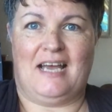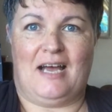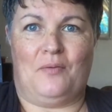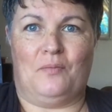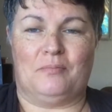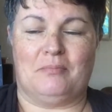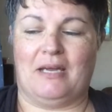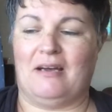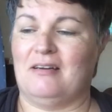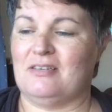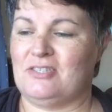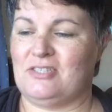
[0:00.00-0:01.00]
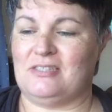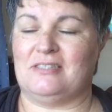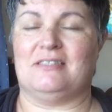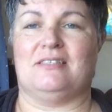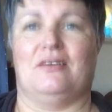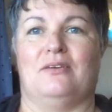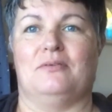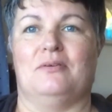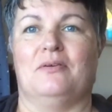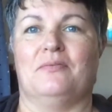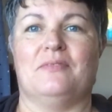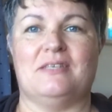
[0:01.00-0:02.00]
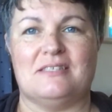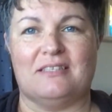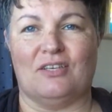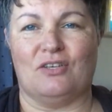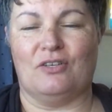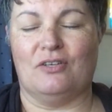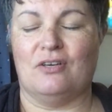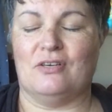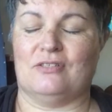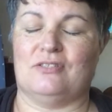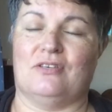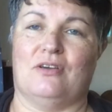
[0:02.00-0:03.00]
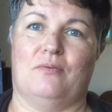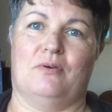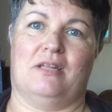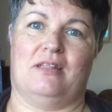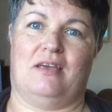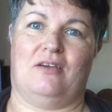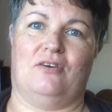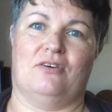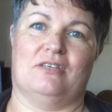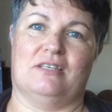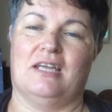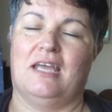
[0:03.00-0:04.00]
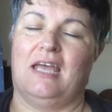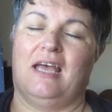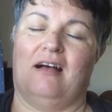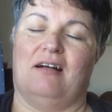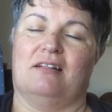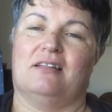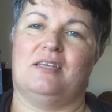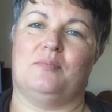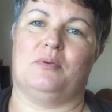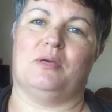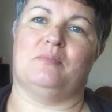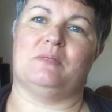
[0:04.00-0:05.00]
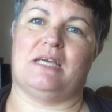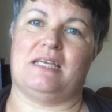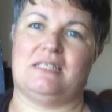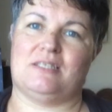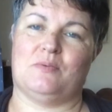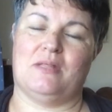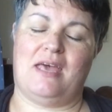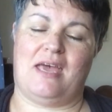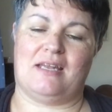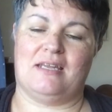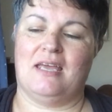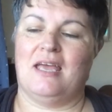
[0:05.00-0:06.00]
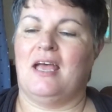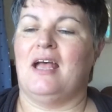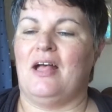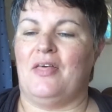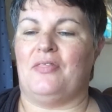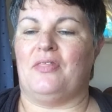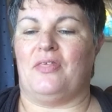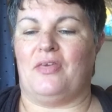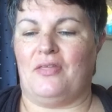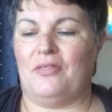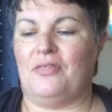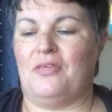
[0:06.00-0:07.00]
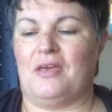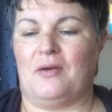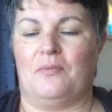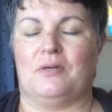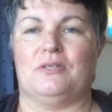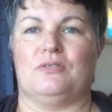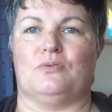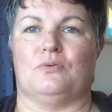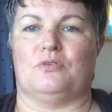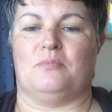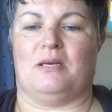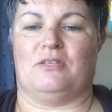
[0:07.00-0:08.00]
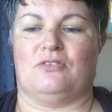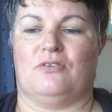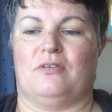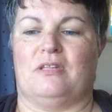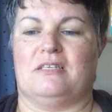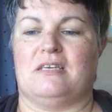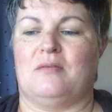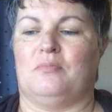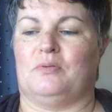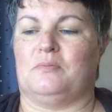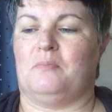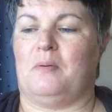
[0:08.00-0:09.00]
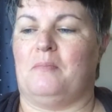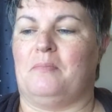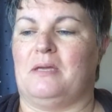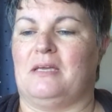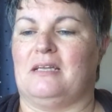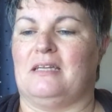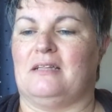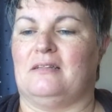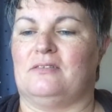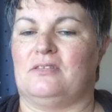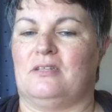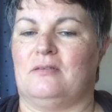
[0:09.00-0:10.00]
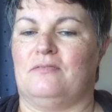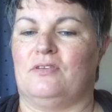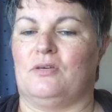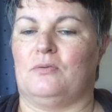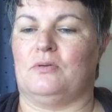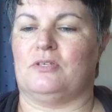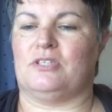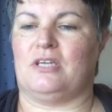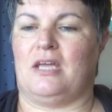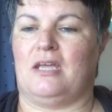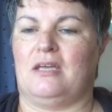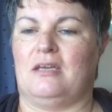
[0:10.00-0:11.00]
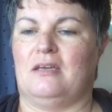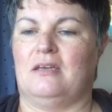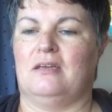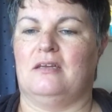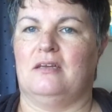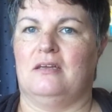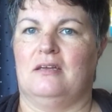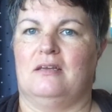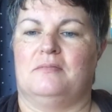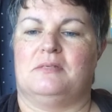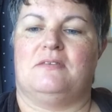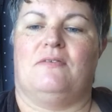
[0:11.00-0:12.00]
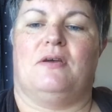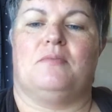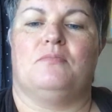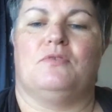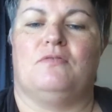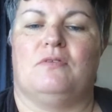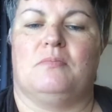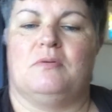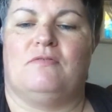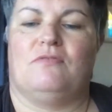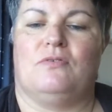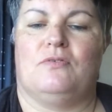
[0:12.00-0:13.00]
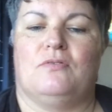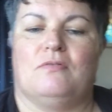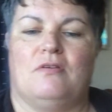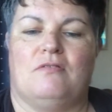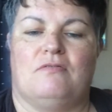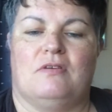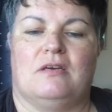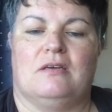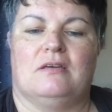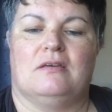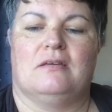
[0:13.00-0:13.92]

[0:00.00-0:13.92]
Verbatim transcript: I want my arches, so there's still a lot to go on in that garden. I'll keep you updated with that the other thing I wanted to talk to you about, sorry, the table's bumping a little, so the video will shake. see if I can move you a bit further over.